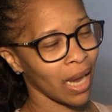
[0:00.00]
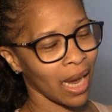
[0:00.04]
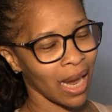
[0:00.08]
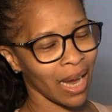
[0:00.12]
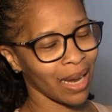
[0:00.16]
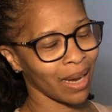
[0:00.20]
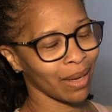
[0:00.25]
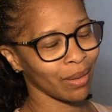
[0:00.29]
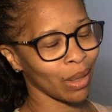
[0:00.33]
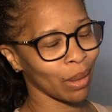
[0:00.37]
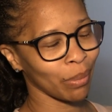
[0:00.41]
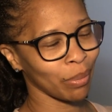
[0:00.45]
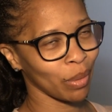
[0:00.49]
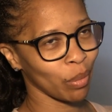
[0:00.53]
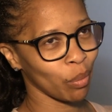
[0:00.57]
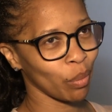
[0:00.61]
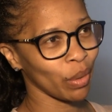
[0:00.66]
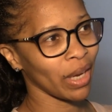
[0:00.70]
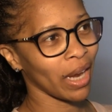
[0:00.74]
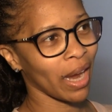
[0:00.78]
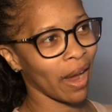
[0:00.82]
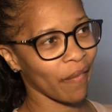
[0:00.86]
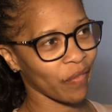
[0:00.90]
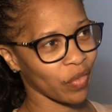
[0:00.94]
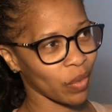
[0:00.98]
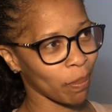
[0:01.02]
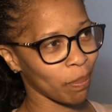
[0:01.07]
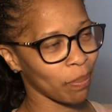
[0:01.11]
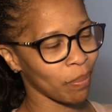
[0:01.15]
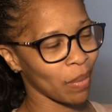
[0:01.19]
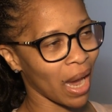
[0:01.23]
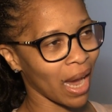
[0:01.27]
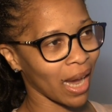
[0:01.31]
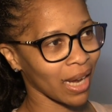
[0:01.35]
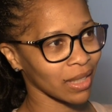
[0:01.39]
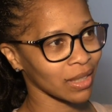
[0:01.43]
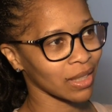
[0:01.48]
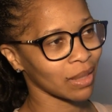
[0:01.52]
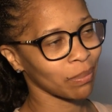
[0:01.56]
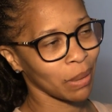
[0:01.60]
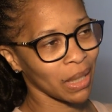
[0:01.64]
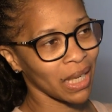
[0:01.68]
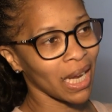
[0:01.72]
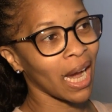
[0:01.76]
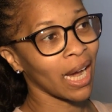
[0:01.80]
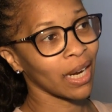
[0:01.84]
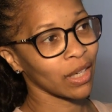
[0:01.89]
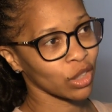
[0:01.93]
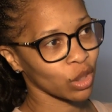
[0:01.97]
I, I mean, we have to uh,
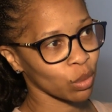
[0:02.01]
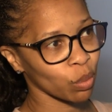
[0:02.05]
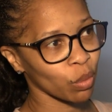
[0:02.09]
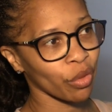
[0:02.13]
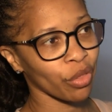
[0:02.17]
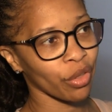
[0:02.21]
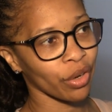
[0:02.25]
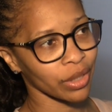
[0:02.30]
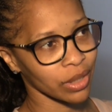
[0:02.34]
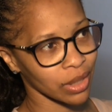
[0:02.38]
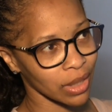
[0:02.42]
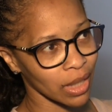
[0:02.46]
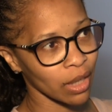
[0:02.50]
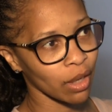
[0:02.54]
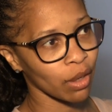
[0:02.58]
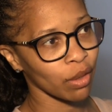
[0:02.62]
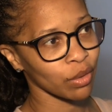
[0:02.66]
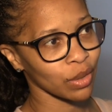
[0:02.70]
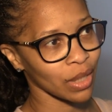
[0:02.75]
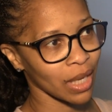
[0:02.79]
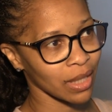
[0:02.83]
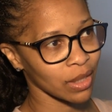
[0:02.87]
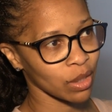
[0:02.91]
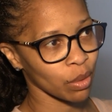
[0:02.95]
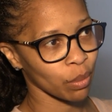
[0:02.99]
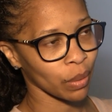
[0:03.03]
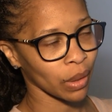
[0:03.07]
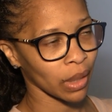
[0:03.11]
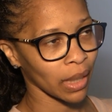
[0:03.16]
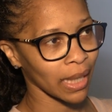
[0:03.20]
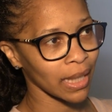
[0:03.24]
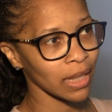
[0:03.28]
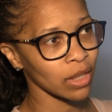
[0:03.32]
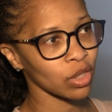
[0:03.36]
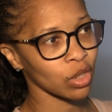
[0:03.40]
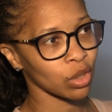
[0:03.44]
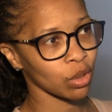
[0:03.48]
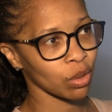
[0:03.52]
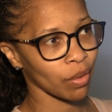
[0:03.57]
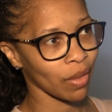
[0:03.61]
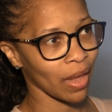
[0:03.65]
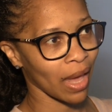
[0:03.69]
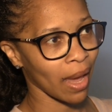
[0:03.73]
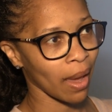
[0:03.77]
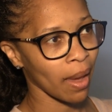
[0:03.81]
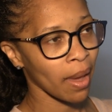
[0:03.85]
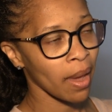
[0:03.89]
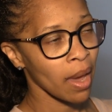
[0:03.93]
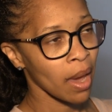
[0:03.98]
be honest with ourselves as it relates to
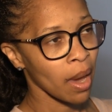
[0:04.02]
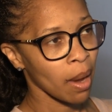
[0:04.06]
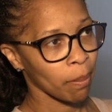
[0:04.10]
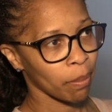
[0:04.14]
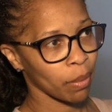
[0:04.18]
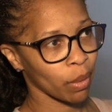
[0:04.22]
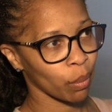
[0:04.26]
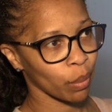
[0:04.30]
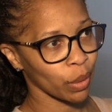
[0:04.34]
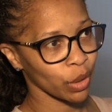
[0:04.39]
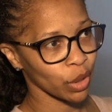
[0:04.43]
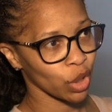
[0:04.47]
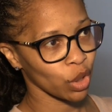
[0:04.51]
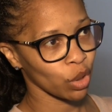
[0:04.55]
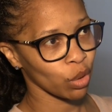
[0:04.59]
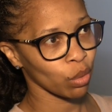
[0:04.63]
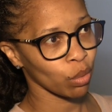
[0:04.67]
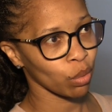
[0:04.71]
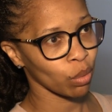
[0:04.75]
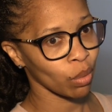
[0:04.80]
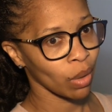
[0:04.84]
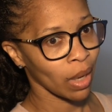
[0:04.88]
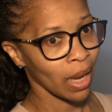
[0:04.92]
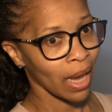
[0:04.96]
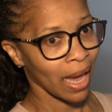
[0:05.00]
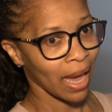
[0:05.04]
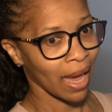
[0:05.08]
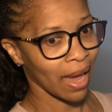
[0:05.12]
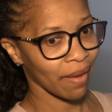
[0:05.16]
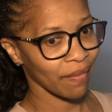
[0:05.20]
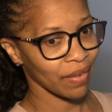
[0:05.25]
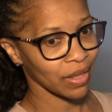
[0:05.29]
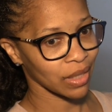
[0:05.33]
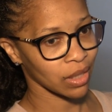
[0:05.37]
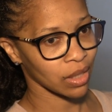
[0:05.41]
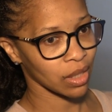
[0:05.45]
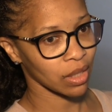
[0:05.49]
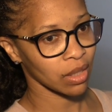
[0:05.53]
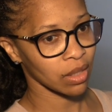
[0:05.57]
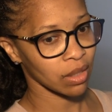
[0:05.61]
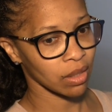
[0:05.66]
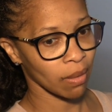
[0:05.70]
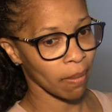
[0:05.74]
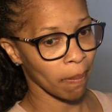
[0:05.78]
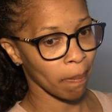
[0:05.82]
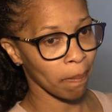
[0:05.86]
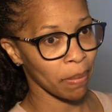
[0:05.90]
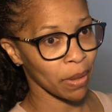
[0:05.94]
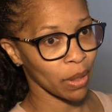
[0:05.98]
that. But when you have a
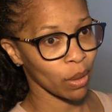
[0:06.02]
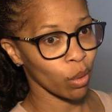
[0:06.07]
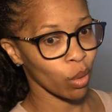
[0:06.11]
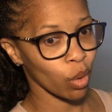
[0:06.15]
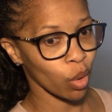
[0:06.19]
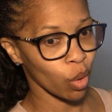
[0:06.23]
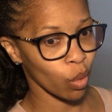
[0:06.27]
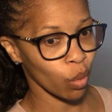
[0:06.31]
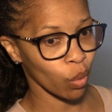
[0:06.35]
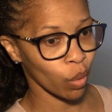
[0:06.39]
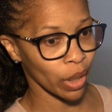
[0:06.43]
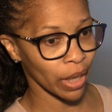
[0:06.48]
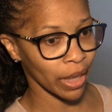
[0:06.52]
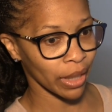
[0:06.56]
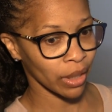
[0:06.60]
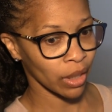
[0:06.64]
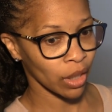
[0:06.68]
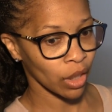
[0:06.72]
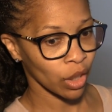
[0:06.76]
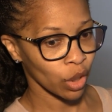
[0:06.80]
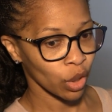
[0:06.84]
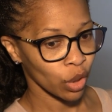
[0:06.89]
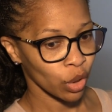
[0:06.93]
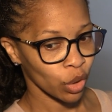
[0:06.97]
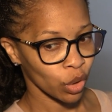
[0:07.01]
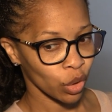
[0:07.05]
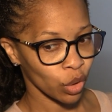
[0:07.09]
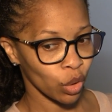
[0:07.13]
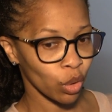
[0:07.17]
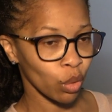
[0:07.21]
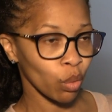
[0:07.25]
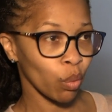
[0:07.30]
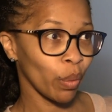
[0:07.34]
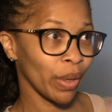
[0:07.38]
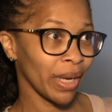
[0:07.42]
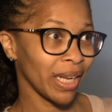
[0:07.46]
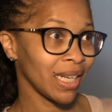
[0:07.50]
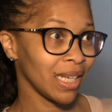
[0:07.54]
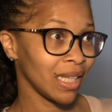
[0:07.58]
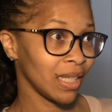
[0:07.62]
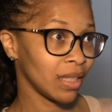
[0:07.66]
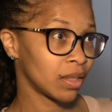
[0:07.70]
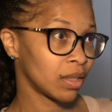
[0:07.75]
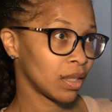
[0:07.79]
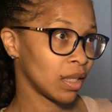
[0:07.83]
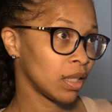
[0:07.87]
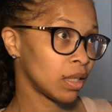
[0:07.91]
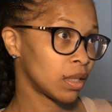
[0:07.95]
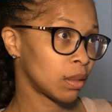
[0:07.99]
system built on you win
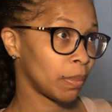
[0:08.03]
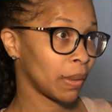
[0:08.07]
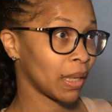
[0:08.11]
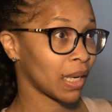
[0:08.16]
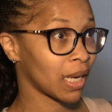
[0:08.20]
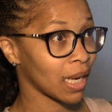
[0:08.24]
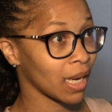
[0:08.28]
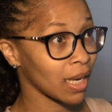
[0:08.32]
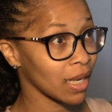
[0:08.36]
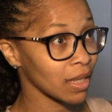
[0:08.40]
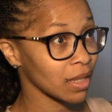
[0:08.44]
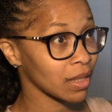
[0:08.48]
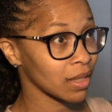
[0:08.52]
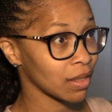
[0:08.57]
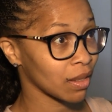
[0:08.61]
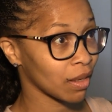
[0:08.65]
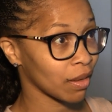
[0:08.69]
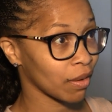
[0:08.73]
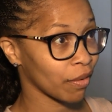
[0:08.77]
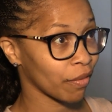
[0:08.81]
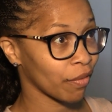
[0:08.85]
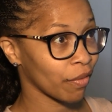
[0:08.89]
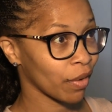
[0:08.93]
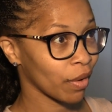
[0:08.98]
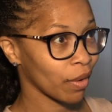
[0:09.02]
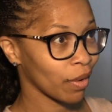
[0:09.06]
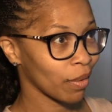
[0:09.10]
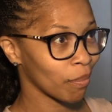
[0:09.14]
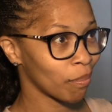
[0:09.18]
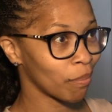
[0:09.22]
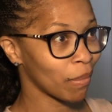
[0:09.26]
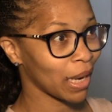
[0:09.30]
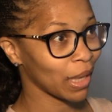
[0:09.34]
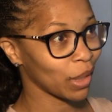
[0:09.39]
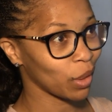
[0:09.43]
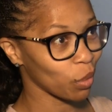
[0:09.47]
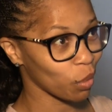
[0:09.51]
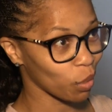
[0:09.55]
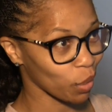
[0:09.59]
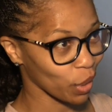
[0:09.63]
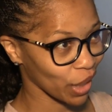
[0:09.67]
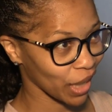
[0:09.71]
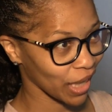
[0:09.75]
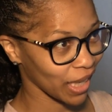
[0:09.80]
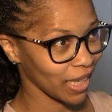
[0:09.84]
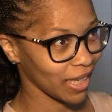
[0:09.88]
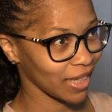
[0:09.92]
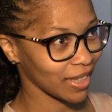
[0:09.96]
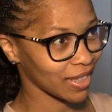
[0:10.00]
these seats because of
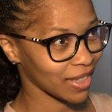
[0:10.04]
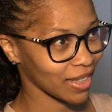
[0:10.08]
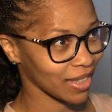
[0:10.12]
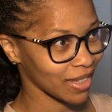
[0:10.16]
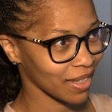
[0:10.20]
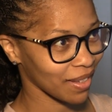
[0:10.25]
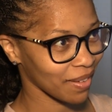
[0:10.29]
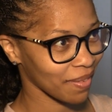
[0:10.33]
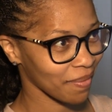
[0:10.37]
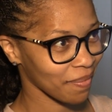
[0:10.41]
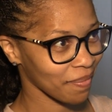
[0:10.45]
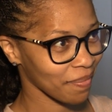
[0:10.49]
minorities